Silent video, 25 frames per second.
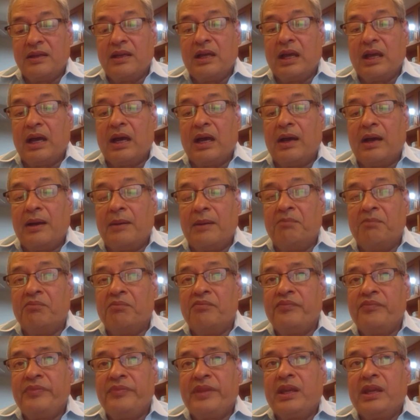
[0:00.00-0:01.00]
I
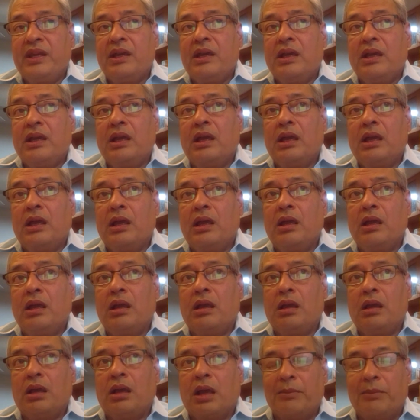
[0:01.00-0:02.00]

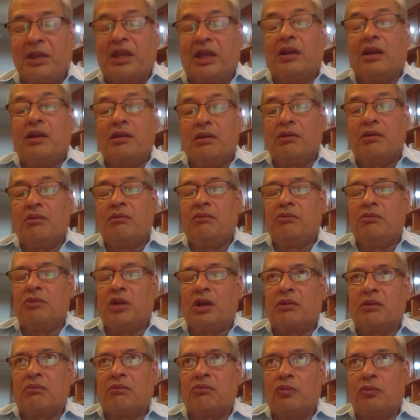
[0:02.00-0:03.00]
mean,
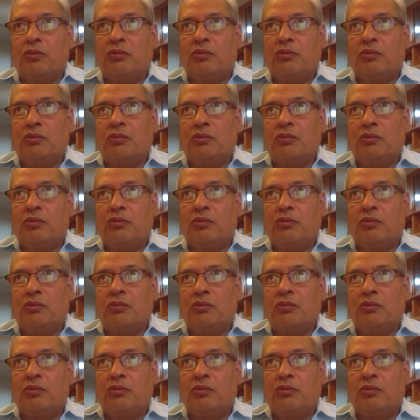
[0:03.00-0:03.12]
not